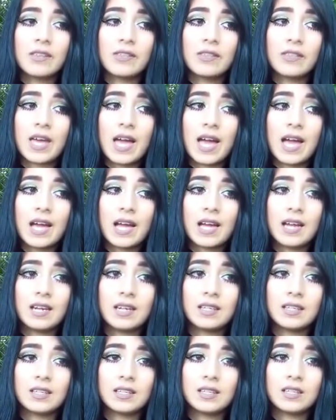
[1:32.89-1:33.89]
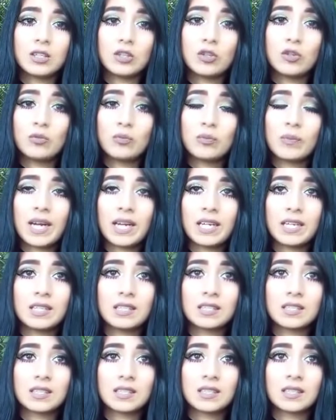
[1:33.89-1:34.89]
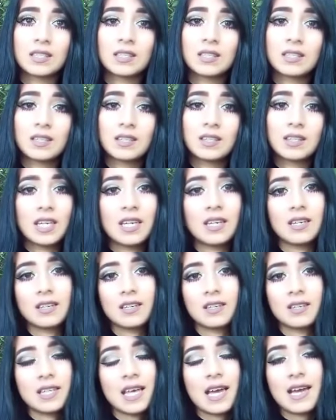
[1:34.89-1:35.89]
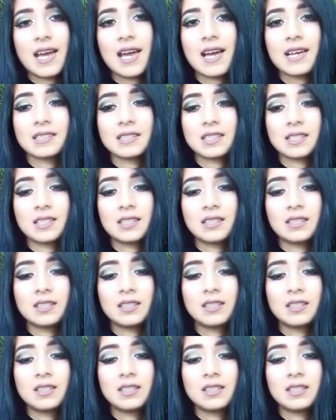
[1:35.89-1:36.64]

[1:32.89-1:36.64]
that you might think that has it,